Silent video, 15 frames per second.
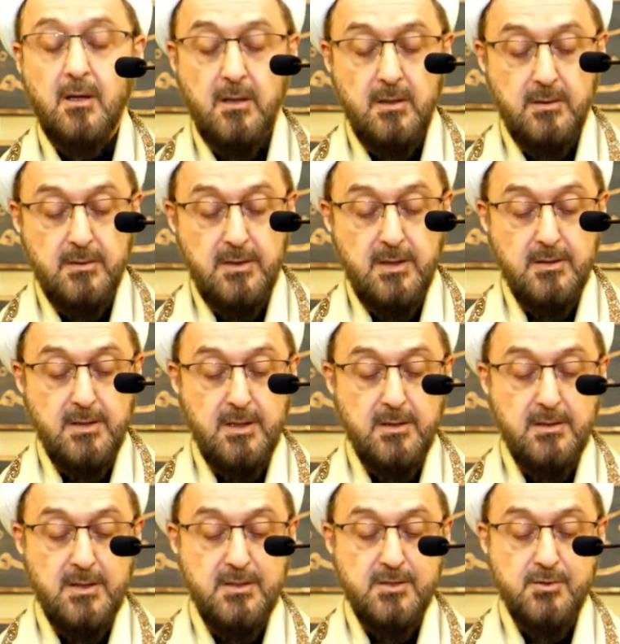
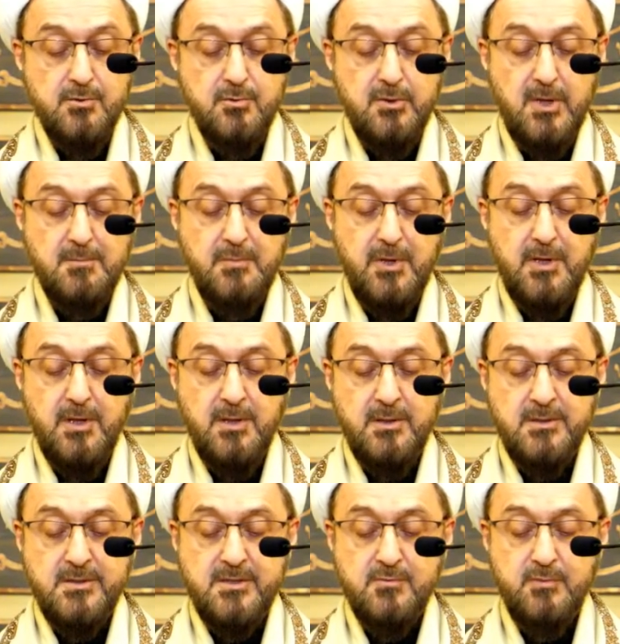the surah
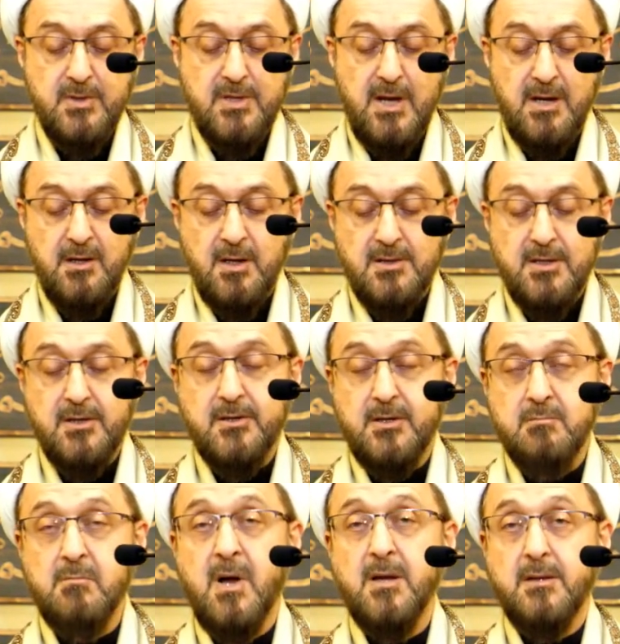begins with another
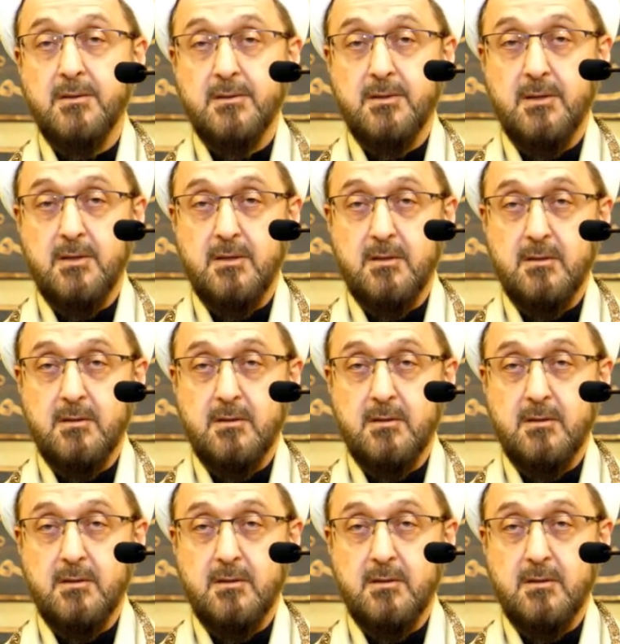reminder.